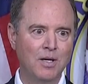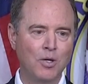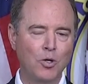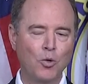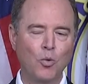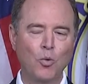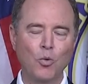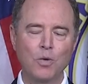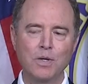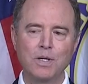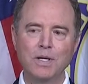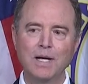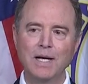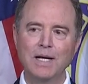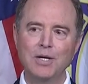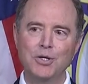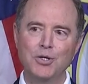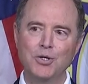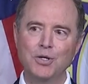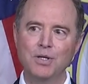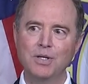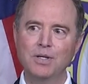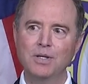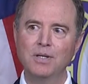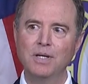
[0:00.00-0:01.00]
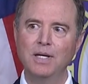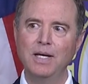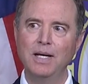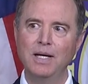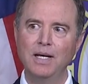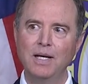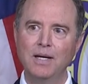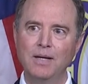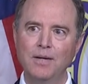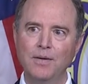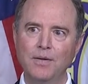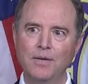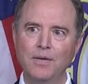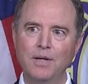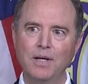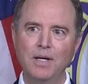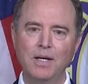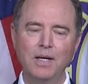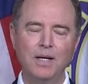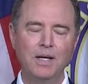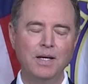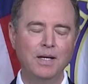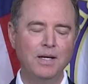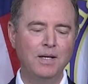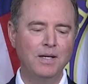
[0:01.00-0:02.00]
Coordination in
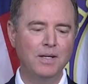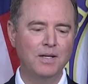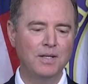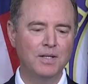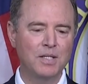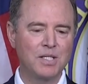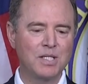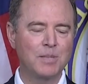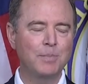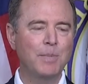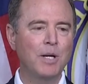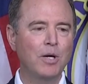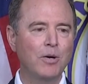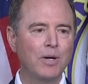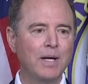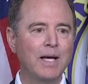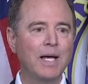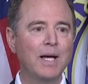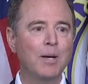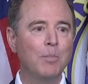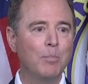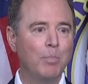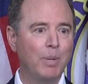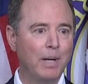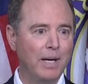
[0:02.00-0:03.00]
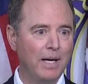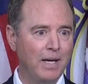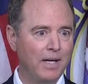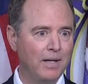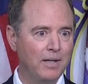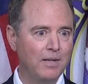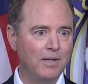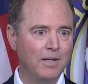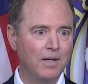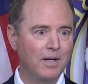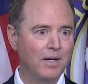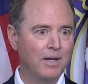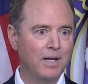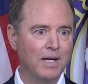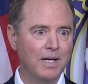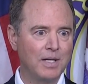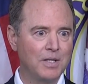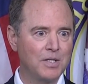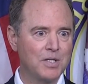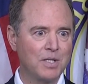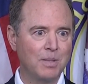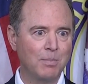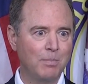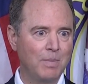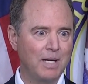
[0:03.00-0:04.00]
the smear campaign
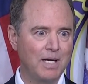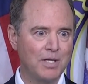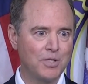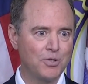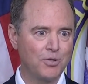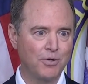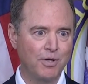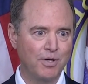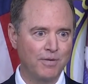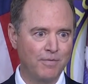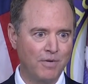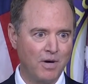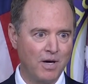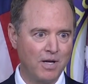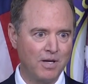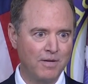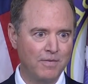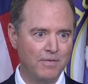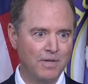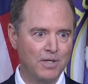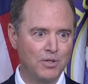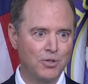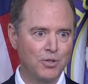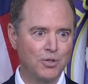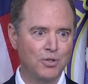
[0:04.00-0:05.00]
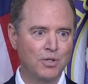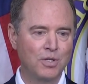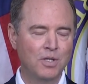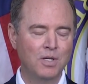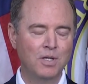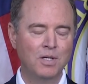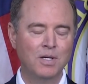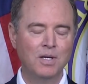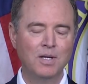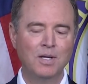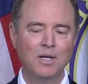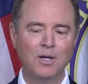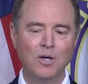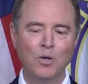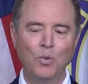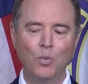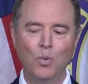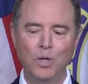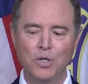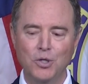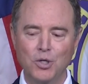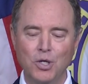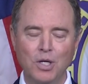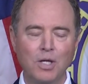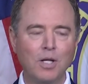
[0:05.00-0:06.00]
against Ambassador Yovanovitch,
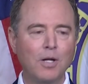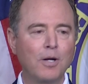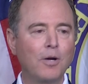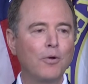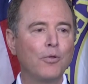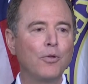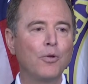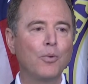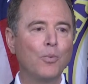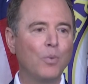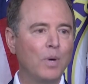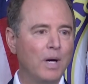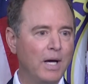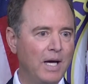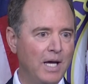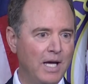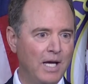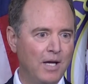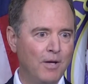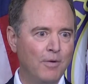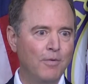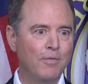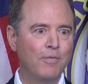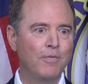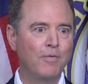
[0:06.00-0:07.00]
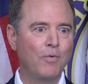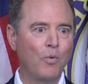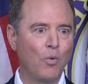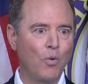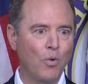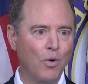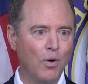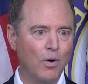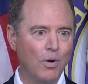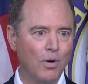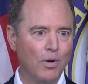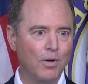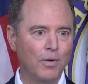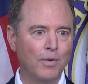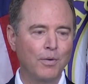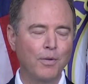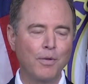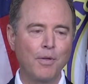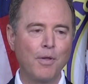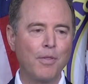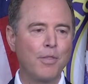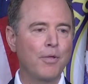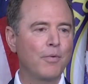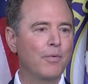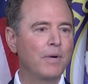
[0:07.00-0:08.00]
which cleared the way for
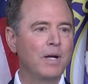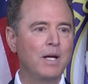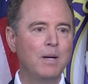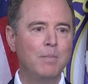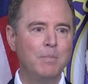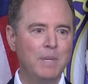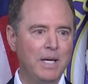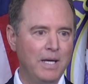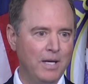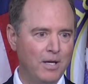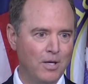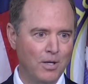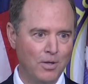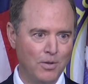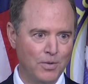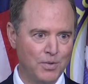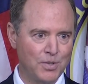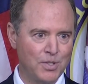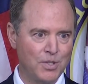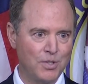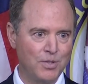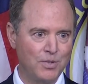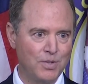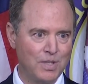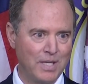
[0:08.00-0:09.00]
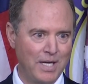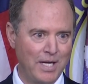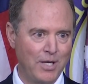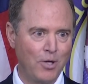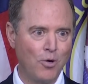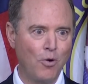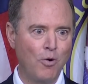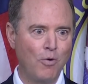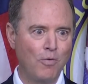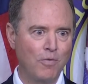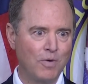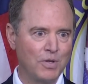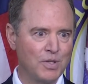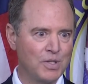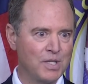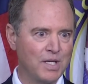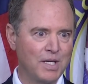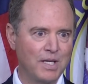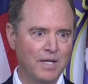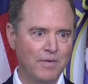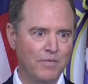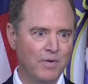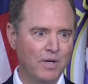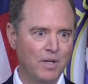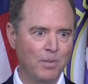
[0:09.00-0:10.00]
the three amigos to take over a
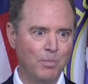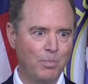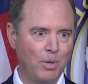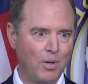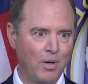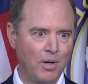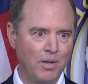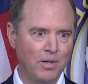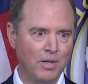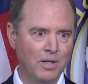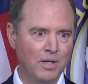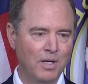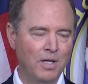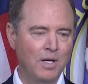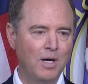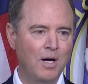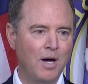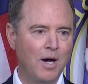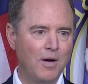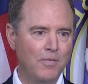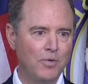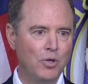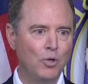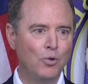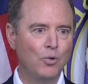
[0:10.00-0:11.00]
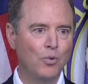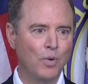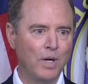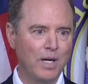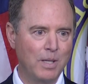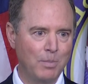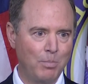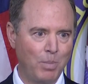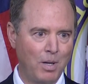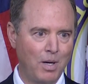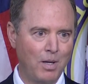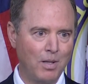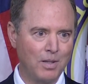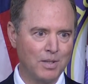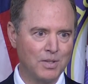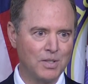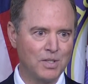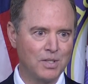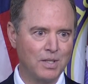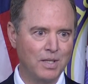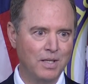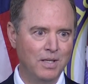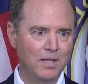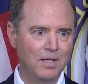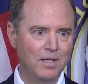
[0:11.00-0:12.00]
significant part of Ukraine
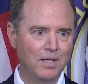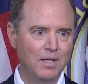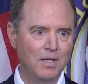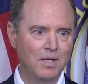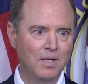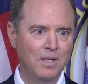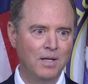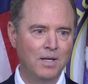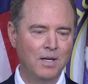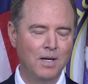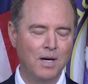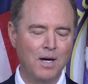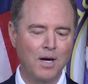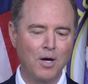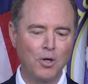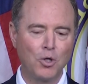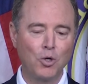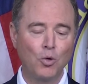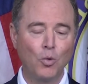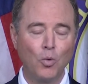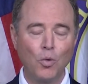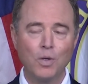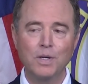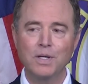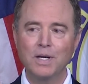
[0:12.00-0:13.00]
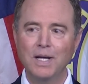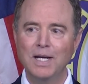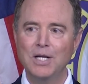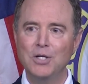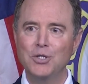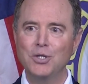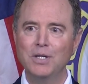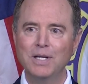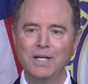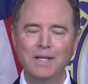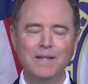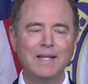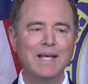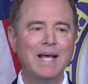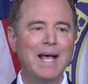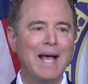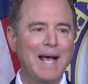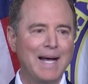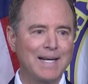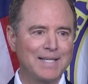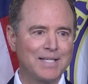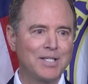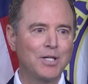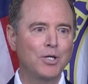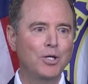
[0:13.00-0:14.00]
policy. Coordination in the
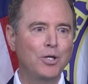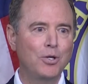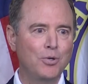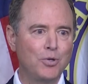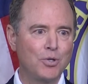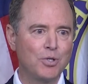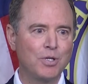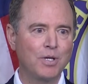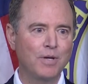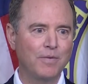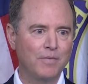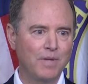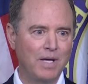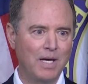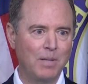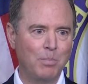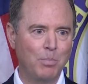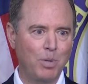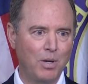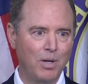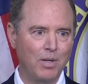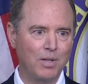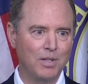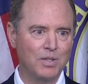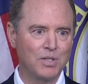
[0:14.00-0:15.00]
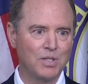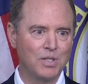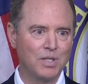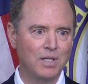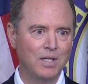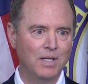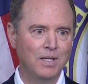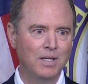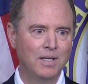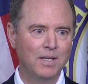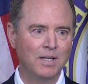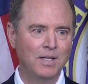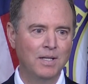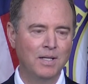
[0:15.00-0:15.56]
execution of that policy,